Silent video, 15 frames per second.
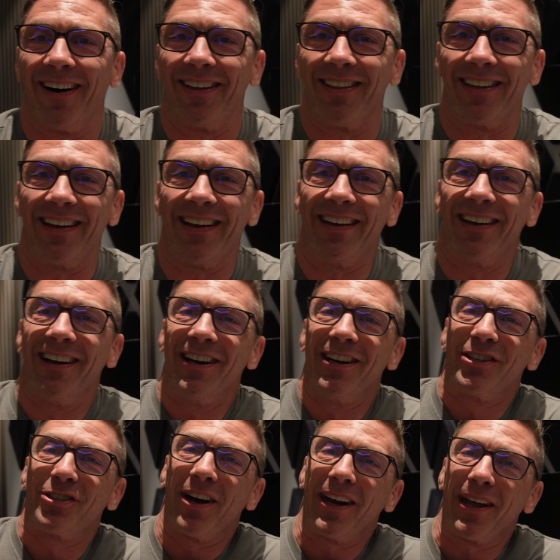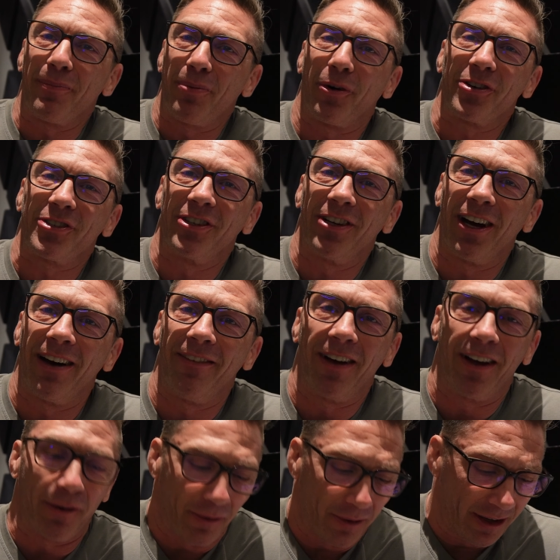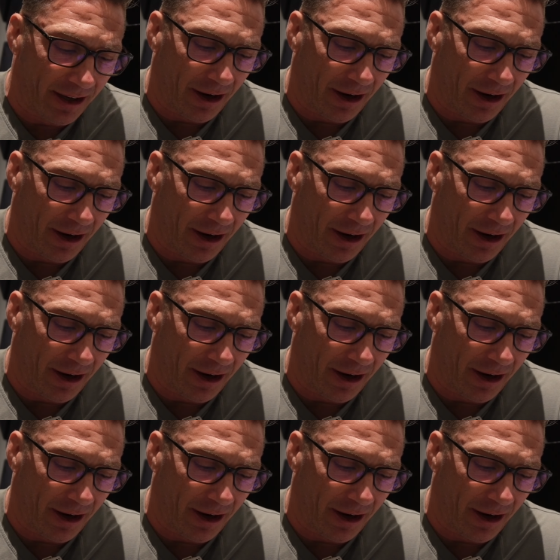the training portion of it.